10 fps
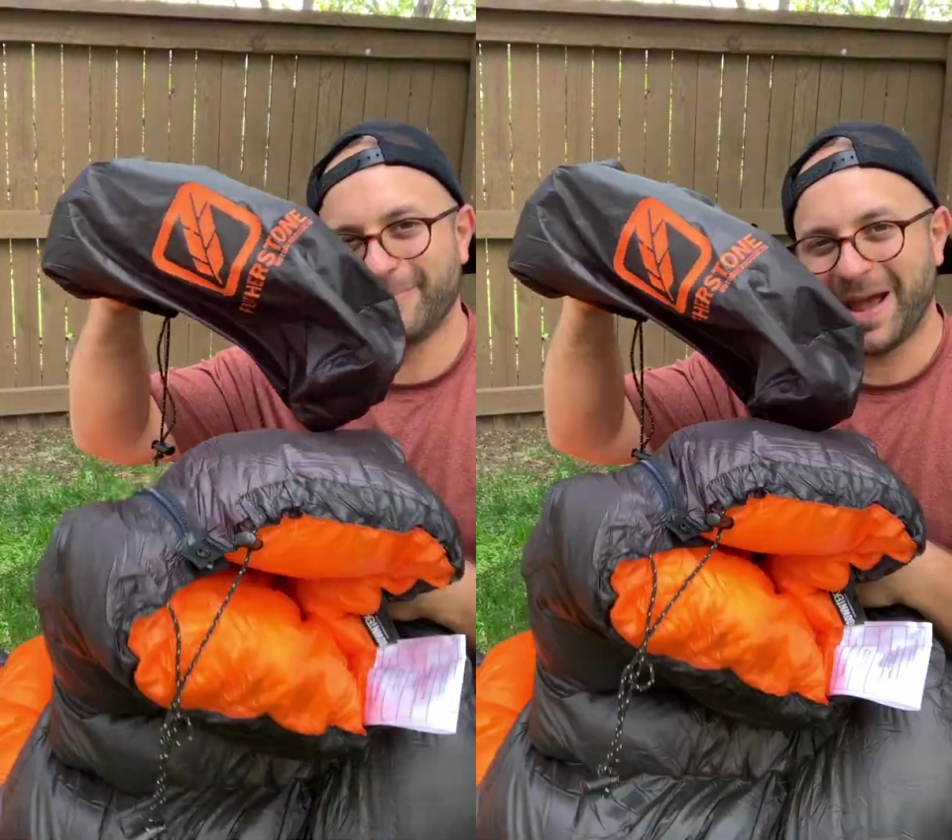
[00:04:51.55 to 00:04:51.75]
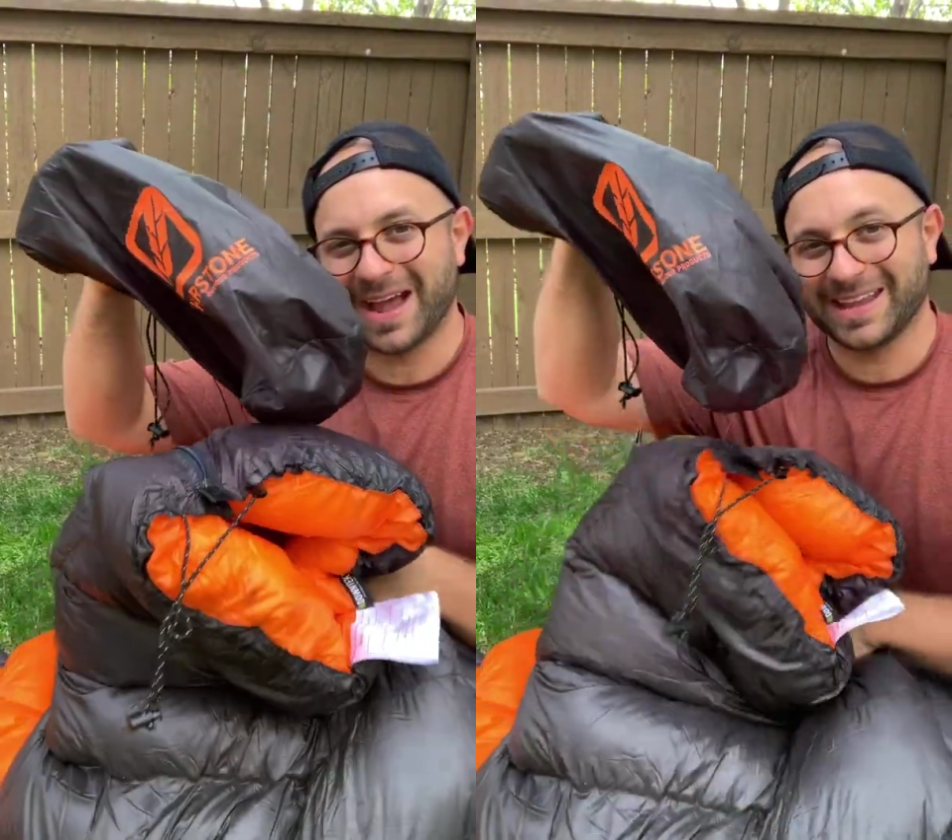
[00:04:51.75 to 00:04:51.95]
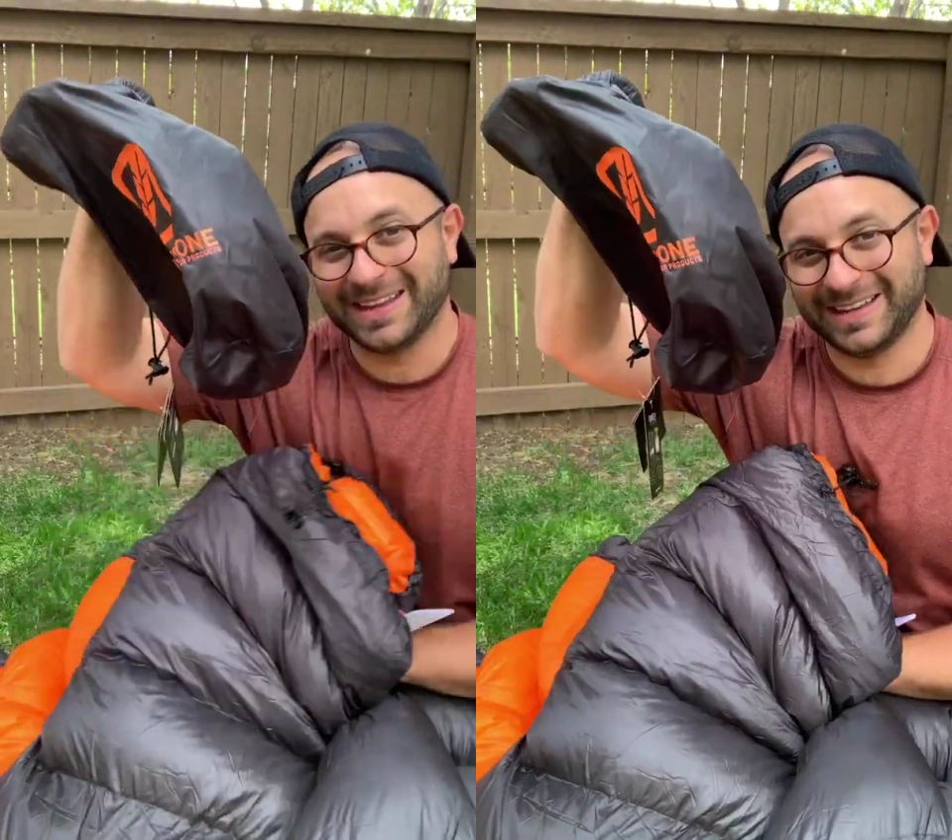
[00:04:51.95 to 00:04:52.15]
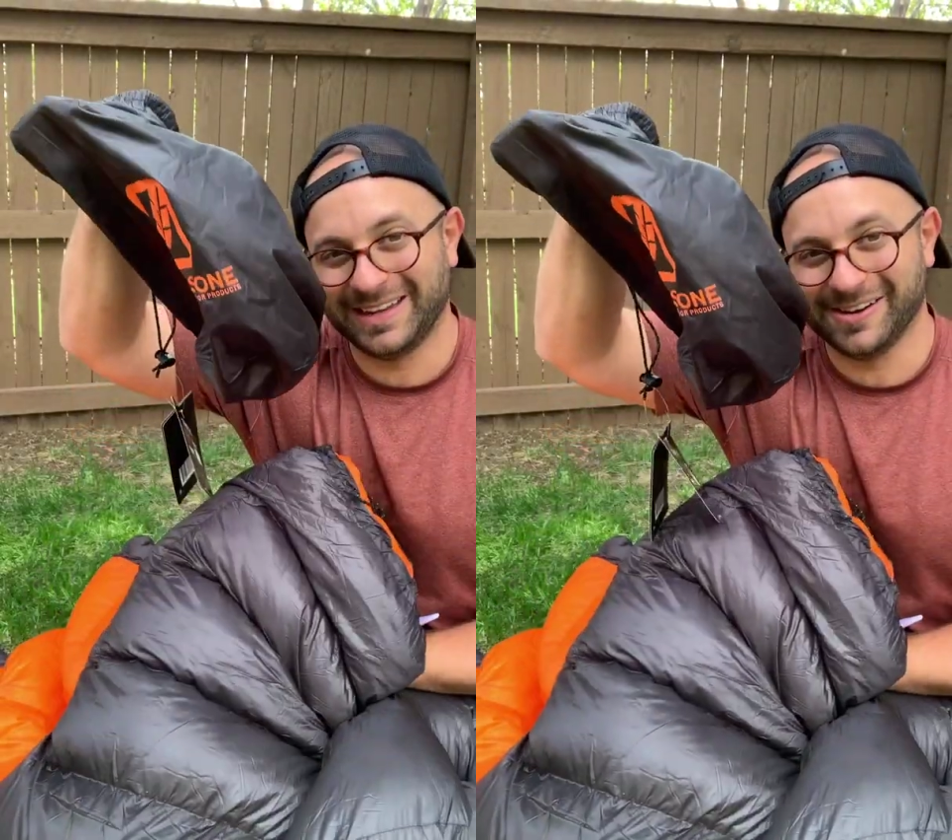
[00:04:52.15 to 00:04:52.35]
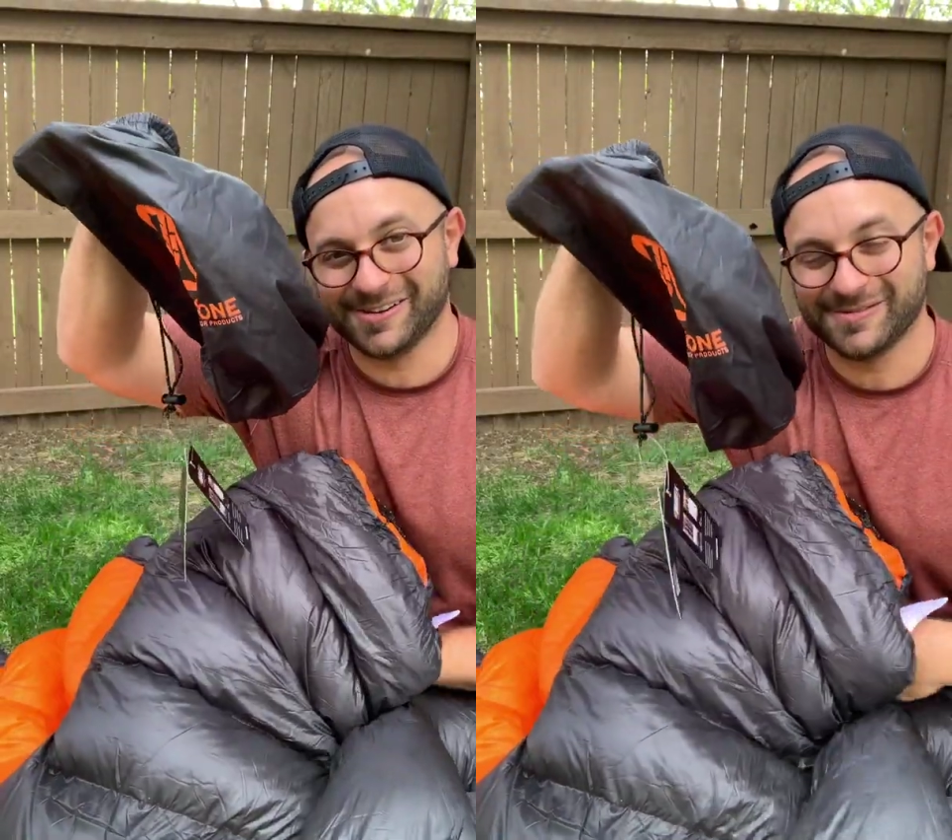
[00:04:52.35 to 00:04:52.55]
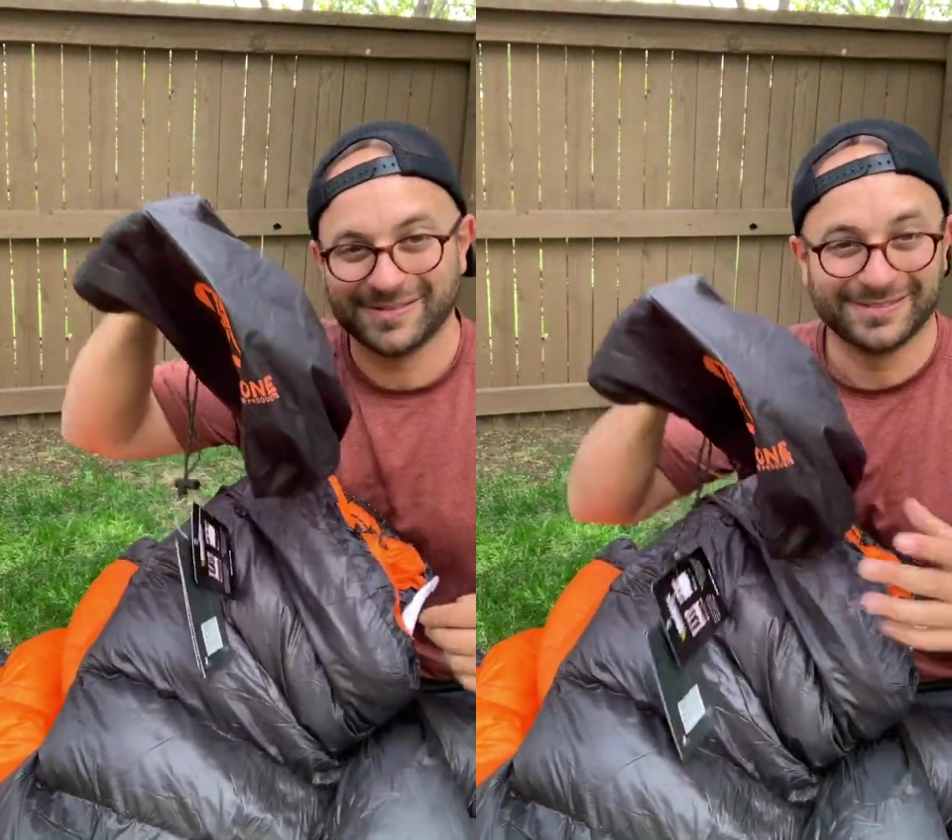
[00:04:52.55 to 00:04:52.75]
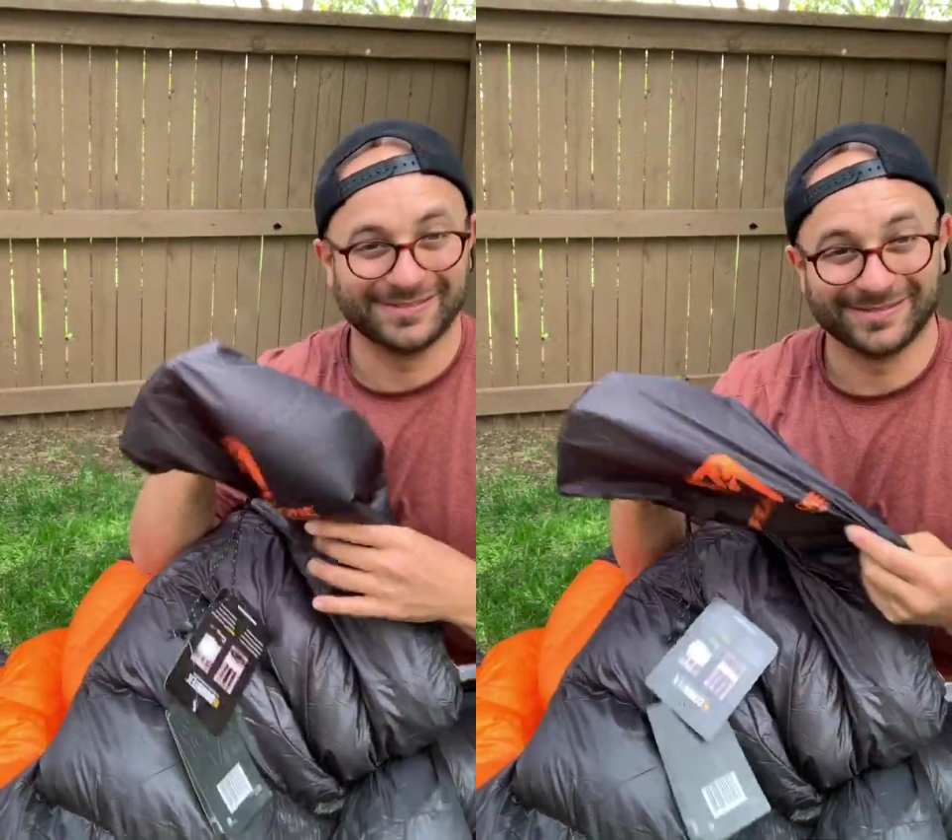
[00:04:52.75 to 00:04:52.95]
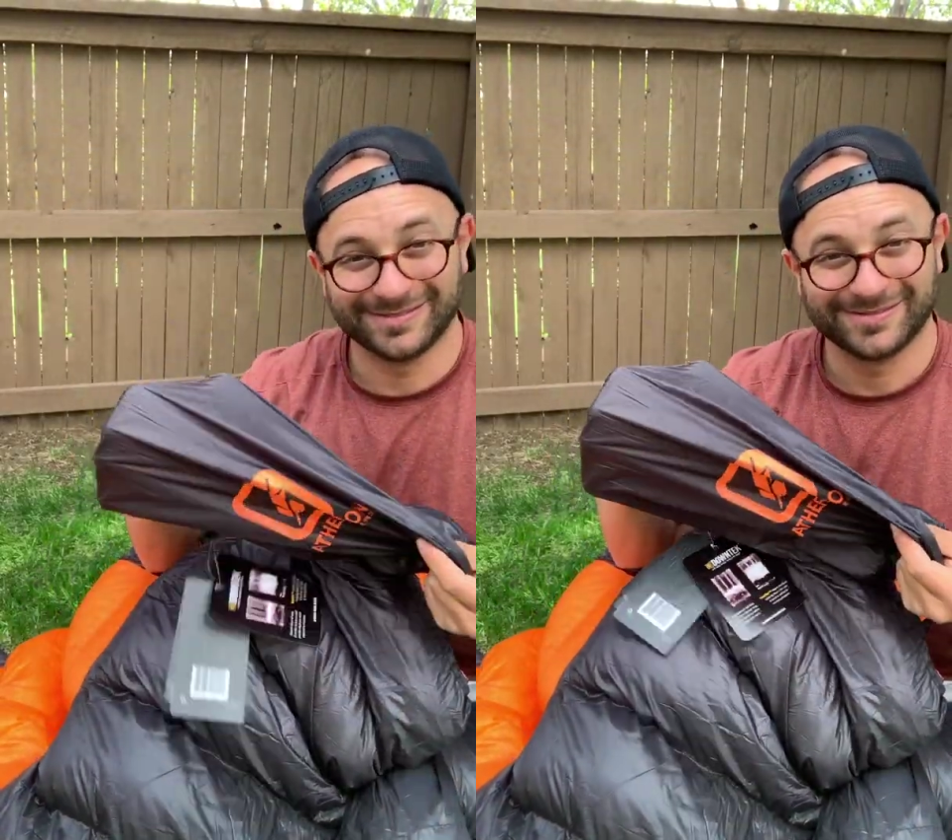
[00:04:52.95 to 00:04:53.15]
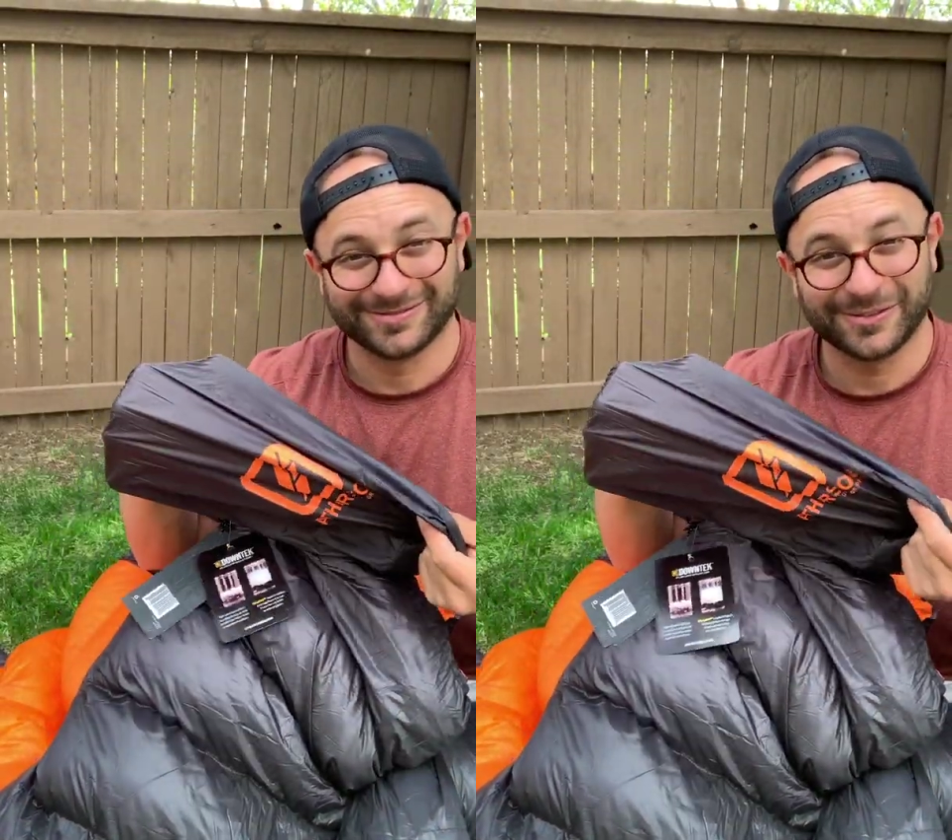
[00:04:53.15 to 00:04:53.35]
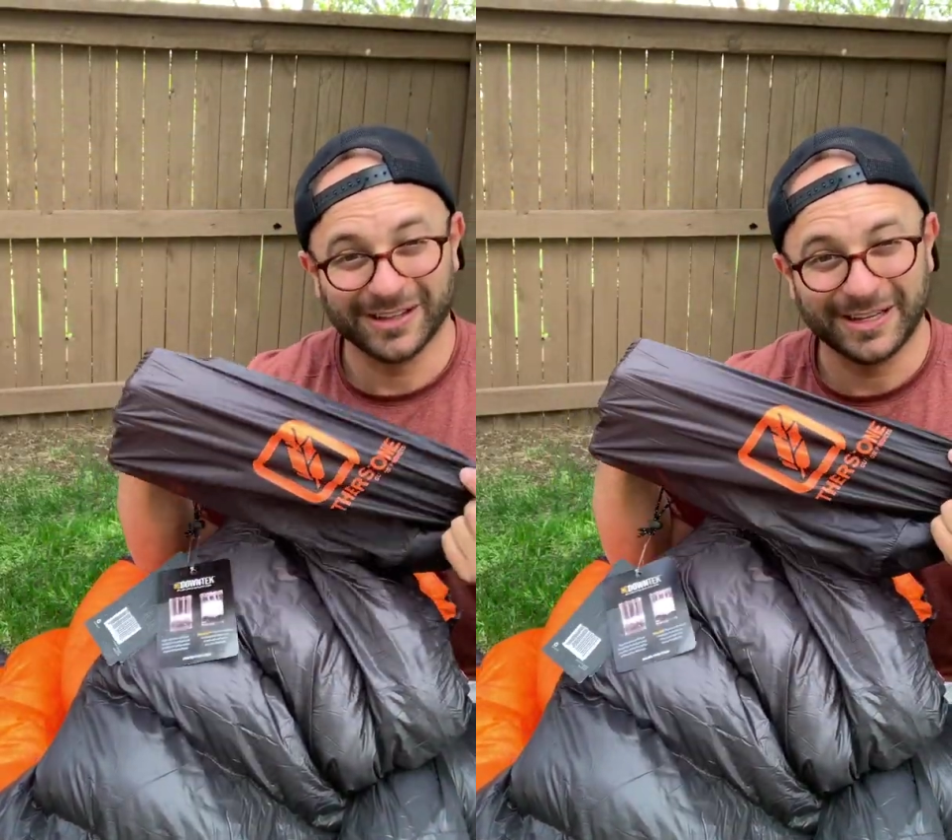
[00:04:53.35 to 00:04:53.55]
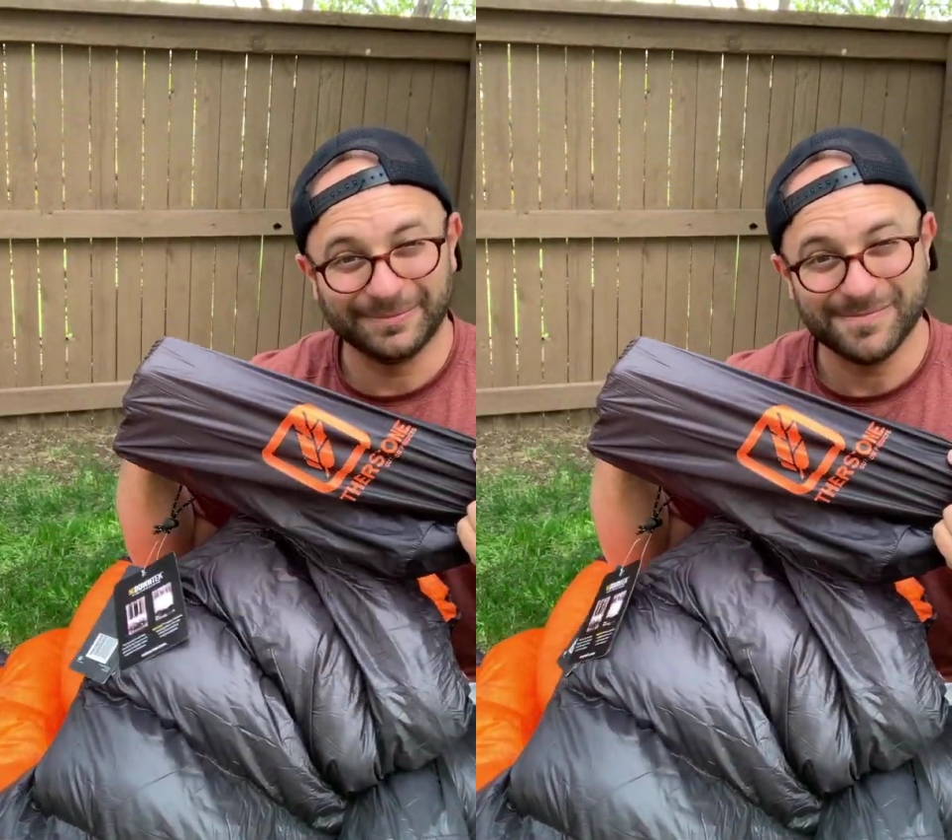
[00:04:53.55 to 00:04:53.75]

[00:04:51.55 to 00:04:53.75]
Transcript: back in here. Really?